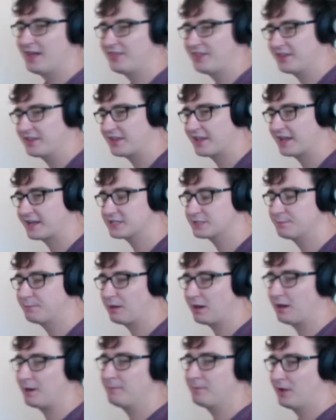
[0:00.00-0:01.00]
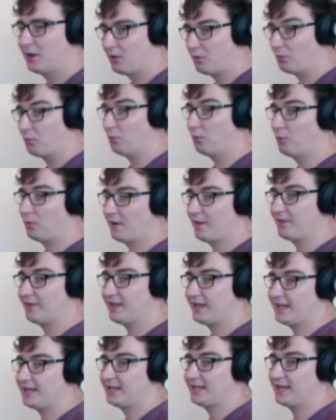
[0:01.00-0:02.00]
Then the next bar, one
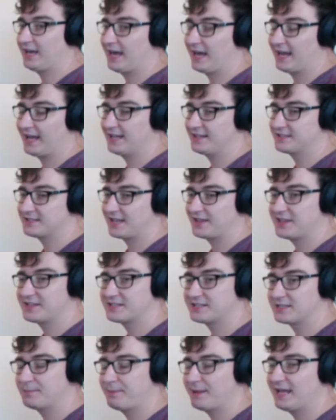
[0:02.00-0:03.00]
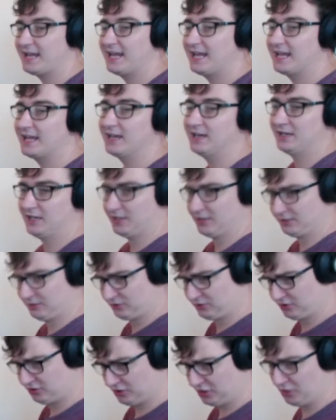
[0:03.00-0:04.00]
E and, and this is the bit here,
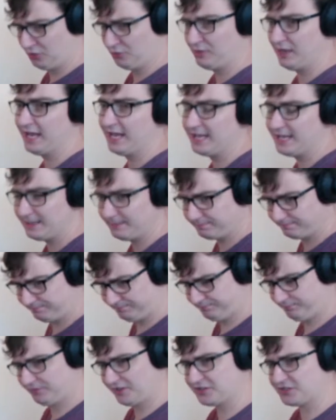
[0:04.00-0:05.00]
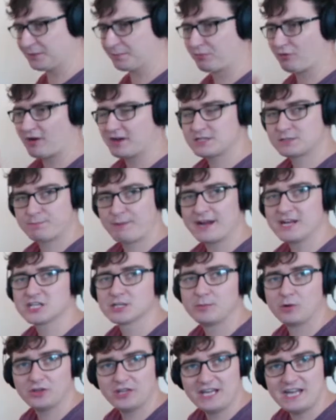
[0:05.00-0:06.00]
two E, the surprise bass
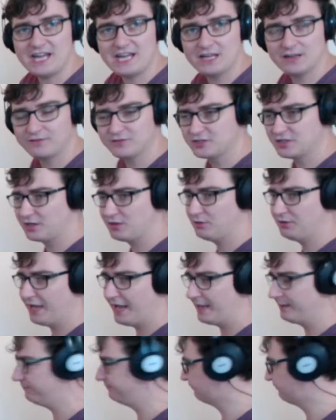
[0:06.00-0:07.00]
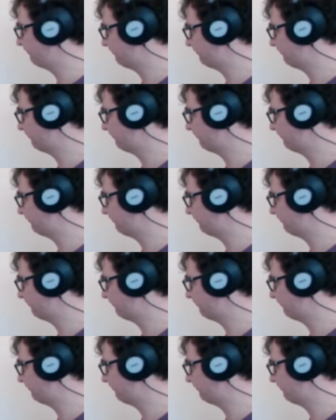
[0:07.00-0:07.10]
drum on the E of two there.